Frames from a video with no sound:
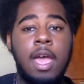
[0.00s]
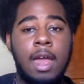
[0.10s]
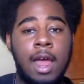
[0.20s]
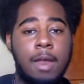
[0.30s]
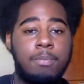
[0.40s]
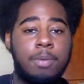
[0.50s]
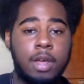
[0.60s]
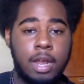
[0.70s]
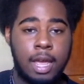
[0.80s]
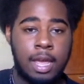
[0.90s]
and I'd
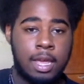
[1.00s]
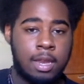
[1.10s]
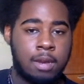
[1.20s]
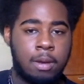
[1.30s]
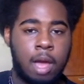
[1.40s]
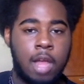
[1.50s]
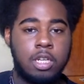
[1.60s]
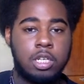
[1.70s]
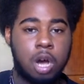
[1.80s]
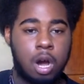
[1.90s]
put it in a
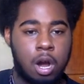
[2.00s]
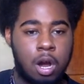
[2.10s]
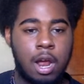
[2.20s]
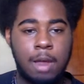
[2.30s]
jar.